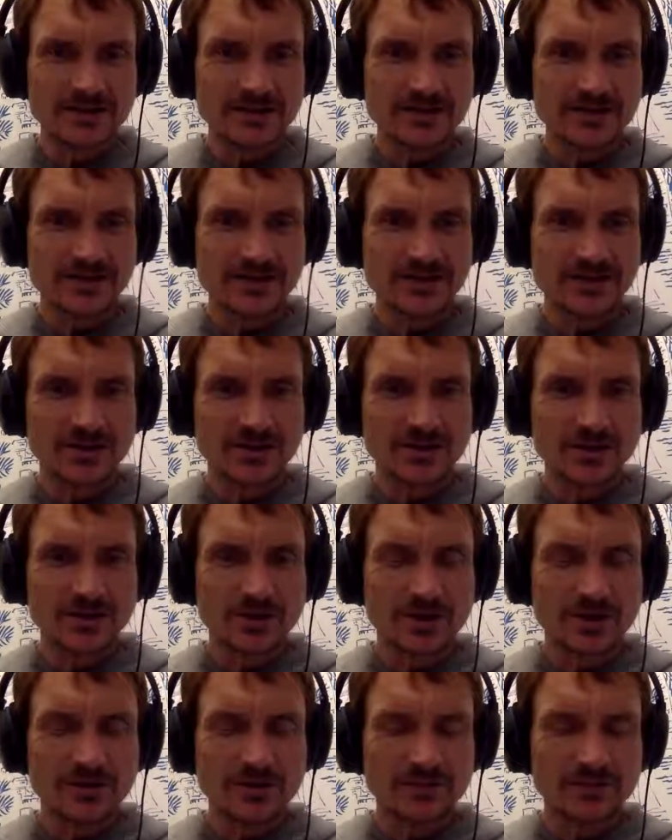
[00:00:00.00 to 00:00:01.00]
So
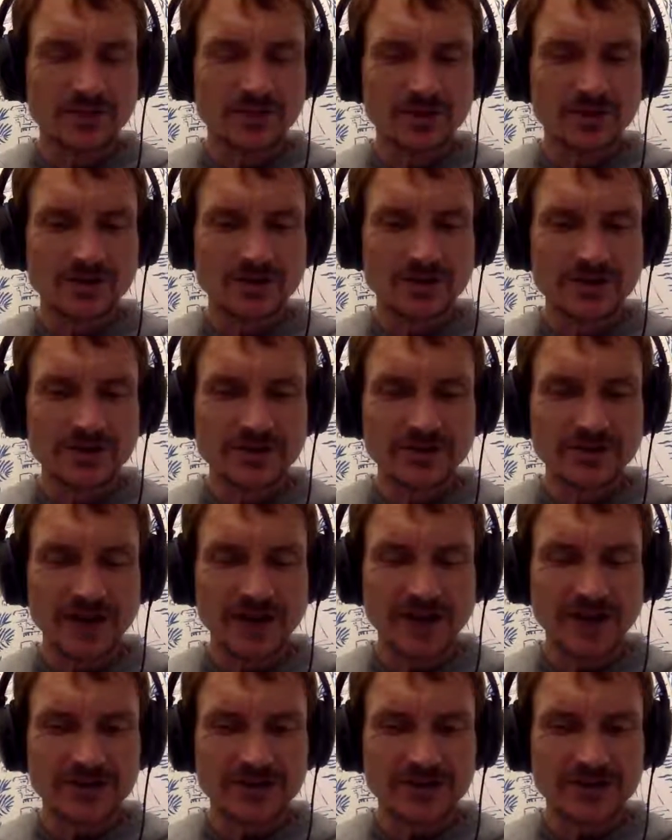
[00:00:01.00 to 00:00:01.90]
all of these factors